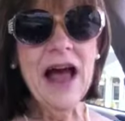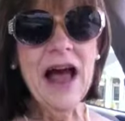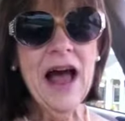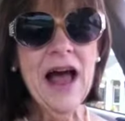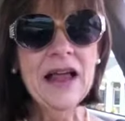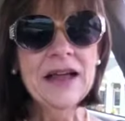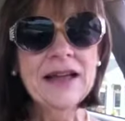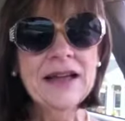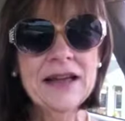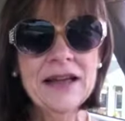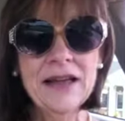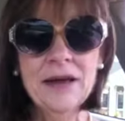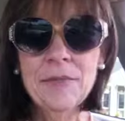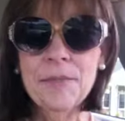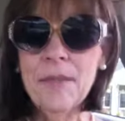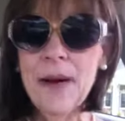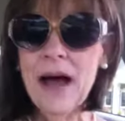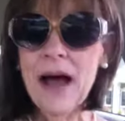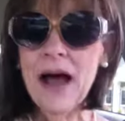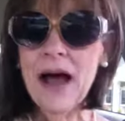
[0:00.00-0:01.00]
I
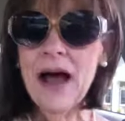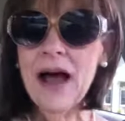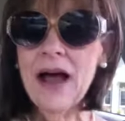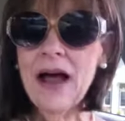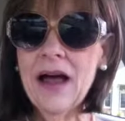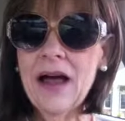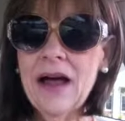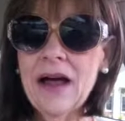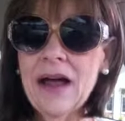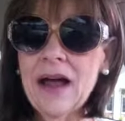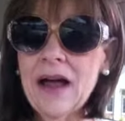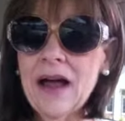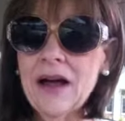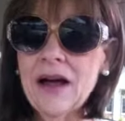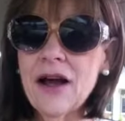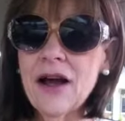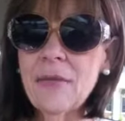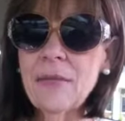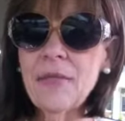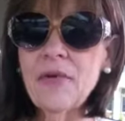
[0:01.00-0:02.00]
did buy a
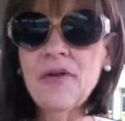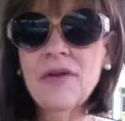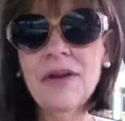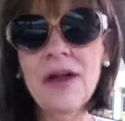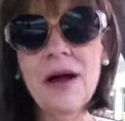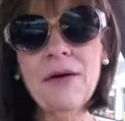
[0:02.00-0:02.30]
couple.